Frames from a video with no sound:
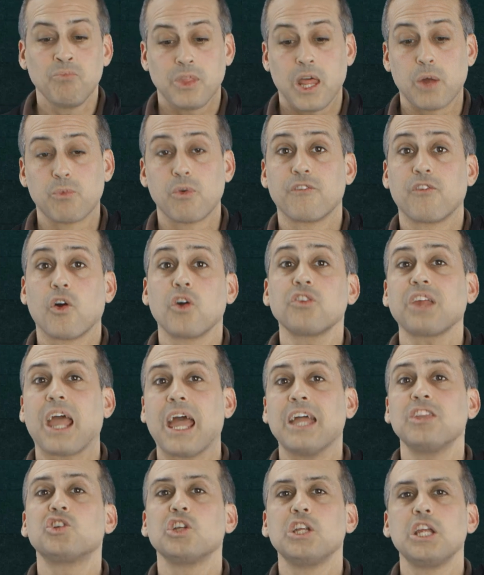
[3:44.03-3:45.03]
that reverse
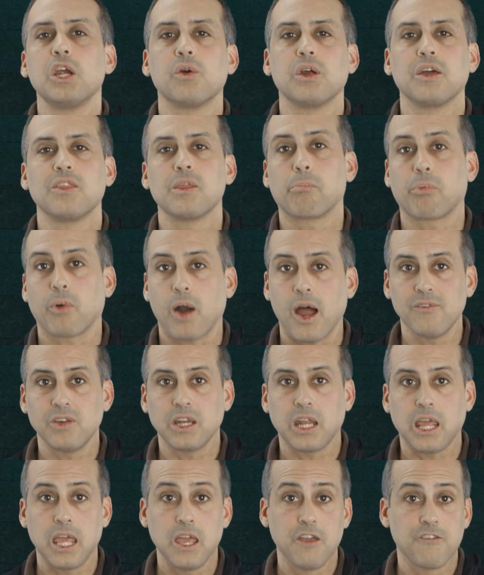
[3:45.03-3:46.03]
engineering the
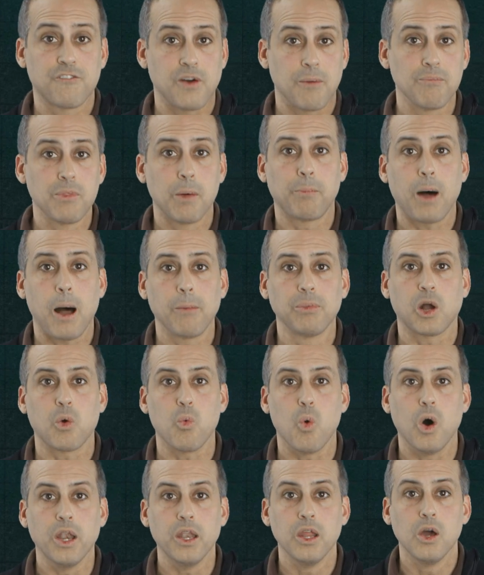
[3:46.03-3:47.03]
private key from the public
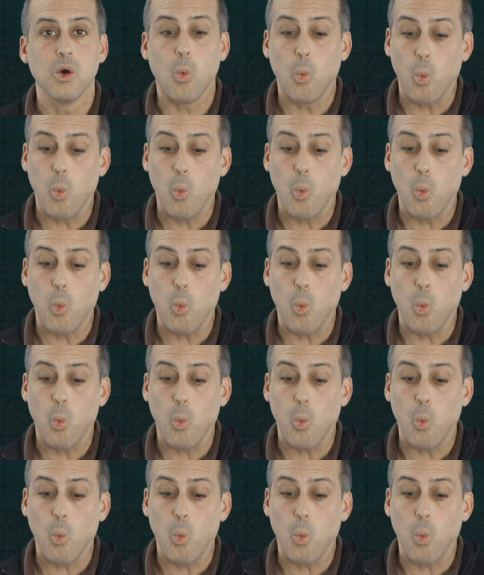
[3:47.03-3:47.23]
one,